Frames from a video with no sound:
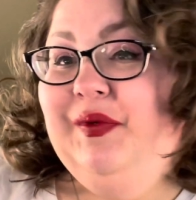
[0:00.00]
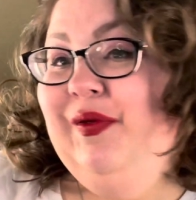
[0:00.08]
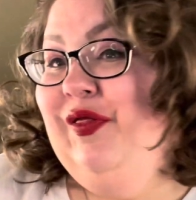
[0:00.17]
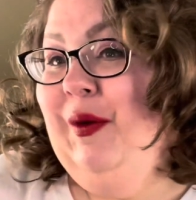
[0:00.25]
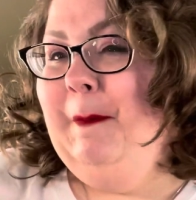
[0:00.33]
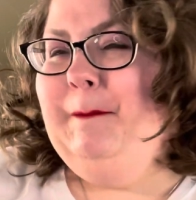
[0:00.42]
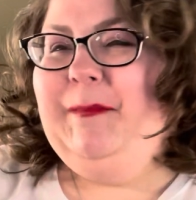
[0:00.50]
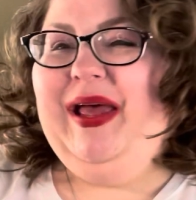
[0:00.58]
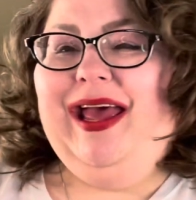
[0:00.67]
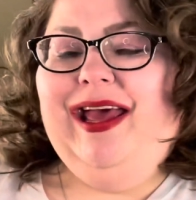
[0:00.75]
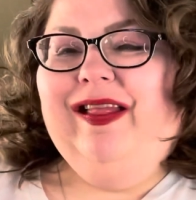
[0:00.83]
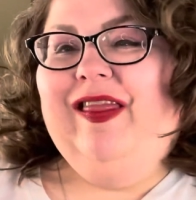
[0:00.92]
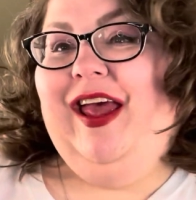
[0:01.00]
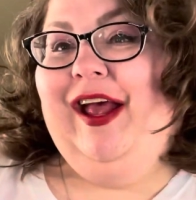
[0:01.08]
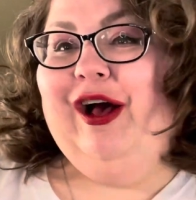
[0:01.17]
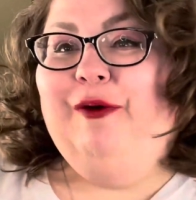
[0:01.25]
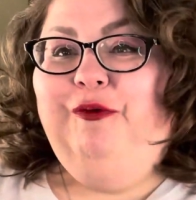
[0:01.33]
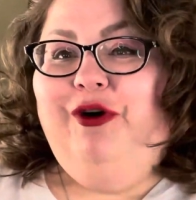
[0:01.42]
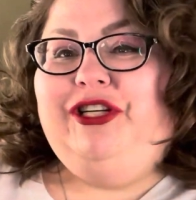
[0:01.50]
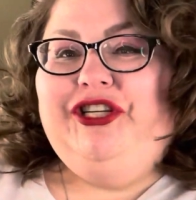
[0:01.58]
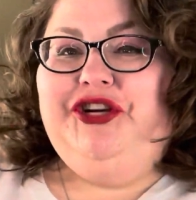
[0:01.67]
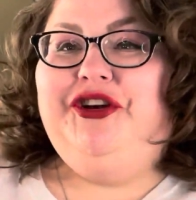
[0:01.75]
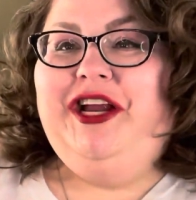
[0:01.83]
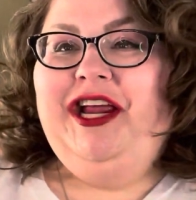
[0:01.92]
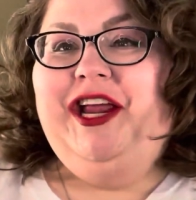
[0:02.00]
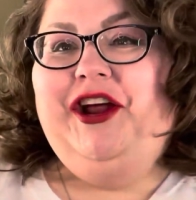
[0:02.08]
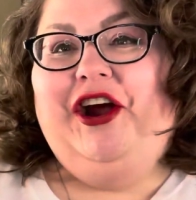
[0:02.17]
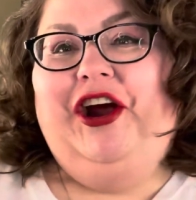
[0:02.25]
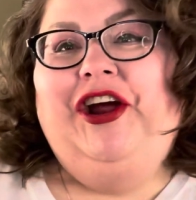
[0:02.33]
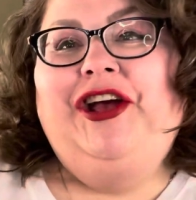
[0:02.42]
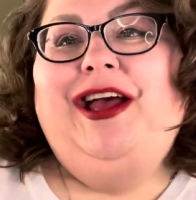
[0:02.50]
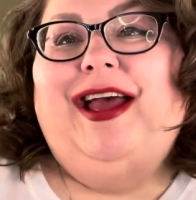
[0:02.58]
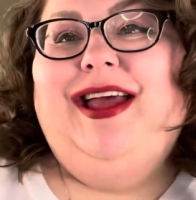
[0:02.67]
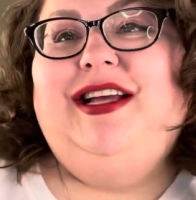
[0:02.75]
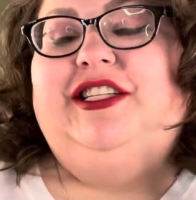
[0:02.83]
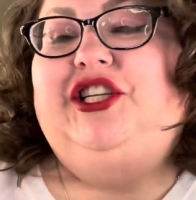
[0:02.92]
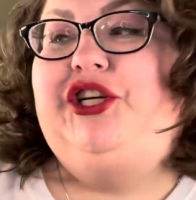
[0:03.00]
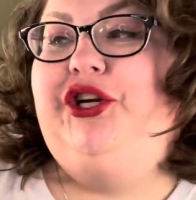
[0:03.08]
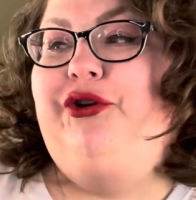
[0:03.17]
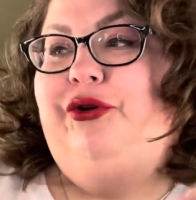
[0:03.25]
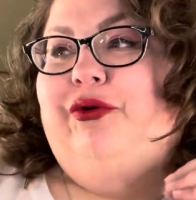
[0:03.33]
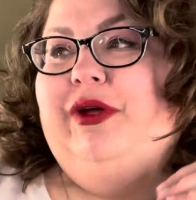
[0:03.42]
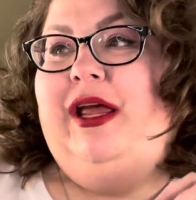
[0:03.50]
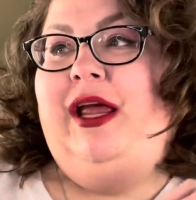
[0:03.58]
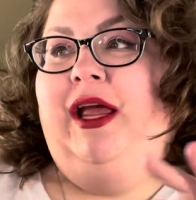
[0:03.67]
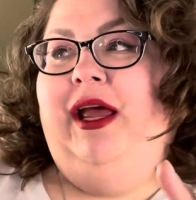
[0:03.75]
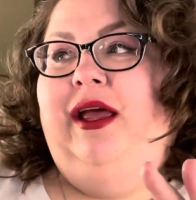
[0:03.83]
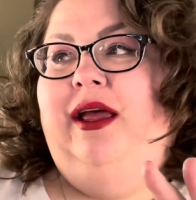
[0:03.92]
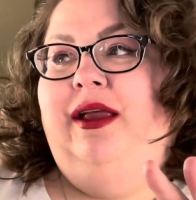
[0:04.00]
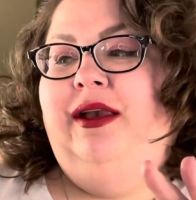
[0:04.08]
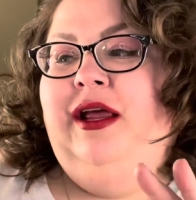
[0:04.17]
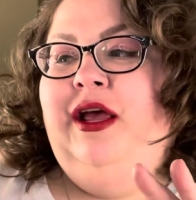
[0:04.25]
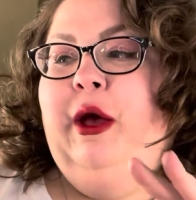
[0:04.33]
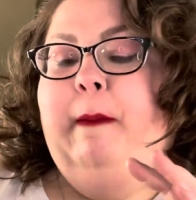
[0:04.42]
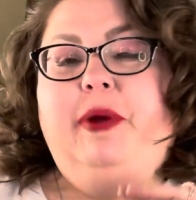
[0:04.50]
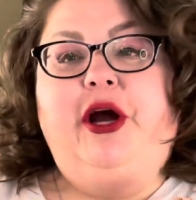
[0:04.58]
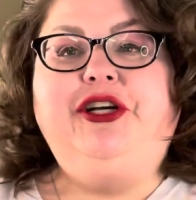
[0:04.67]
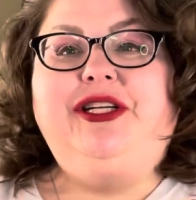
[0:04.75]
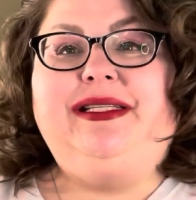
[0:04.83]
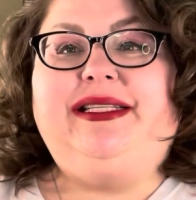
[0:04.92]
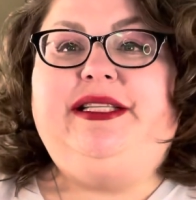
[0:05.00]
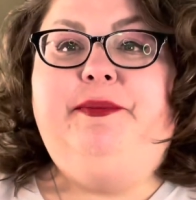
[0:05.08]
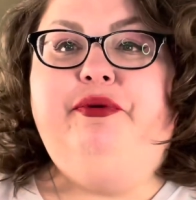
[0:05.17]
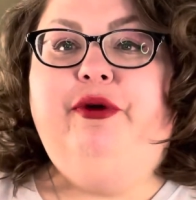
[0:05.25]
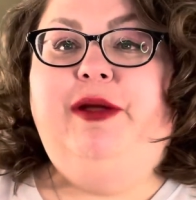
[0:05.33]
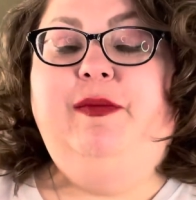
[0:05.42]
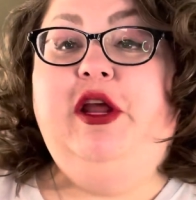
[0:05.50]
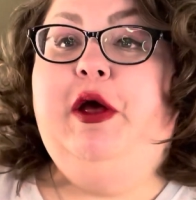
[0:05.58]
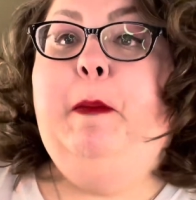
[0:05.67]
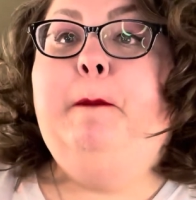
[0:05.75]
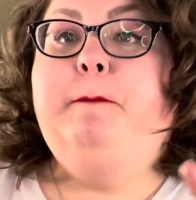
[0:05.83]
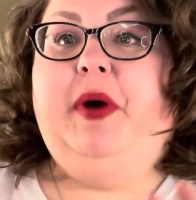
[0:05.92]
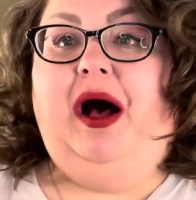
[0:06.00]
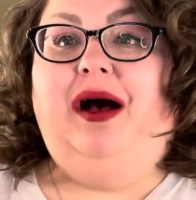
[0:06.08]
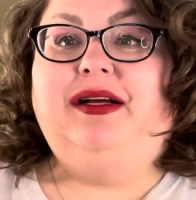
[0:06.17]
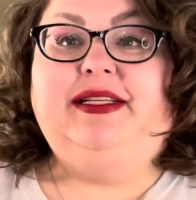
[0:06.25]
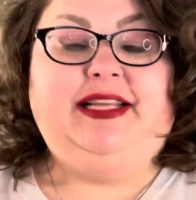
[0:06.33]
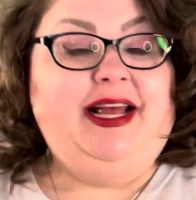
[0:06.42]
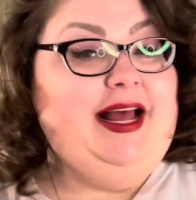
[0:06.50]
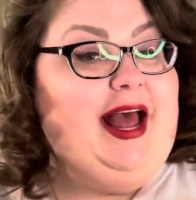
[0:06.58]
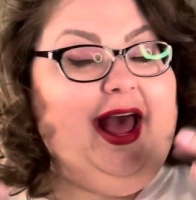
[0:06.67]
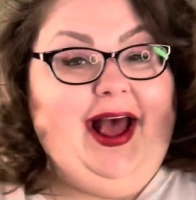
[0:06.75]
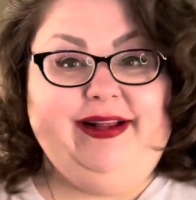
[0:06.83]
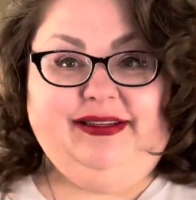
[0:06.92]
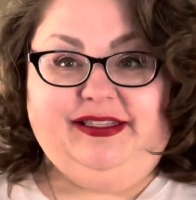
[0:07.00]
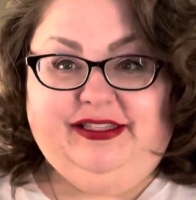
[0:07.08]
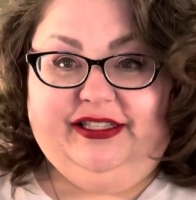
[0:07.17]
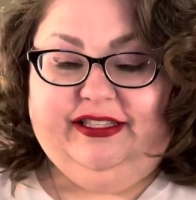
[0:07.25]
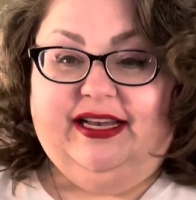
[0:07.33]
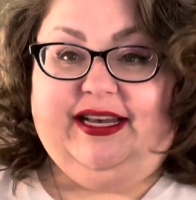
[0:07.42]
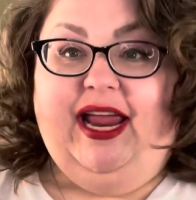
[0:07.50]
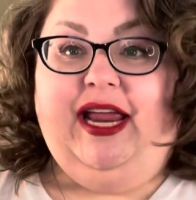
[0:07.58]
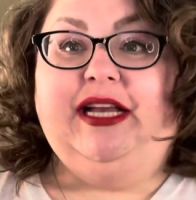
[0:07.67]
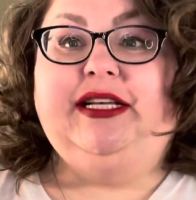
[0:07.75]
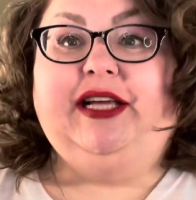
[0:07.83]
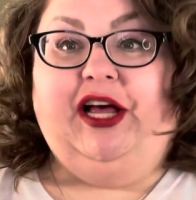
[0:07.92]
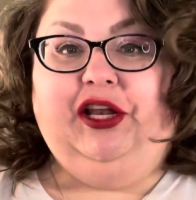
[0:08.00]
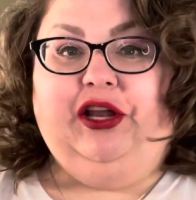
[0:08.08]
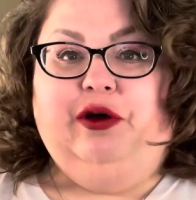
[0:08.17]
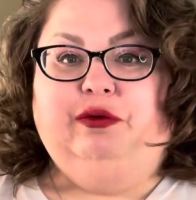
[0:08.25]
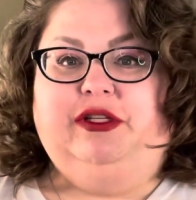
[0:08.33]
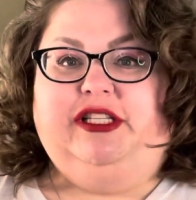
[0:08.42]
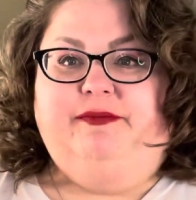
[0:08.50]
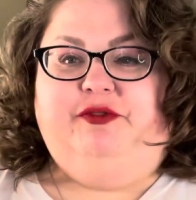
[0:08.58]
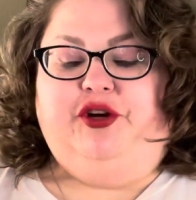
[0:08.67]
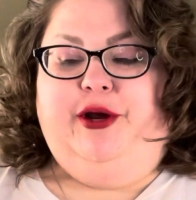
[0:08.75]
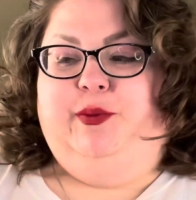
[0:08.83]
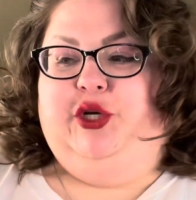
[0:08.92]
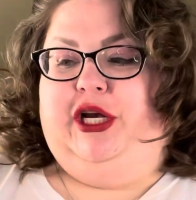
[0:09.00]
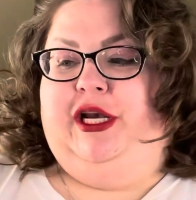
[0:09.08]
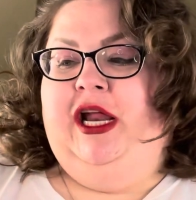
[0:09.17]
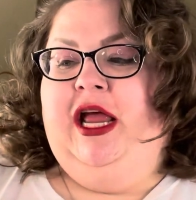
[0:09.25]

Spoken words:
the big thing I want you to hear is you can purchase the premium box as a standalone subscription.